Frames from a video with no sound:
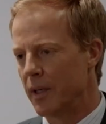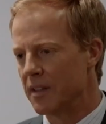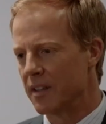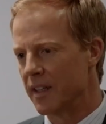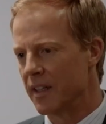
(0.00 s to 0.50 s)
The
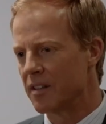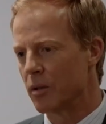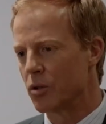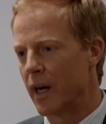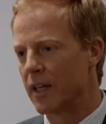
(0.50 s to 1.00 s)
reason it is
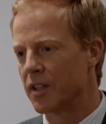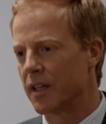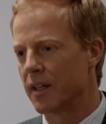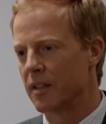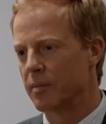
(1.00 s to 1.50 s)
so
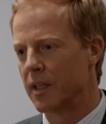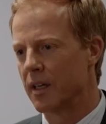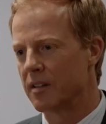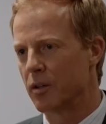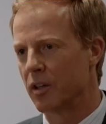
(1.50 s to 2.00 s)
tragic is
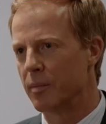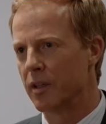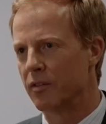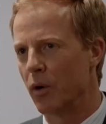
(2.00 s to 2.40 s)
because it could have been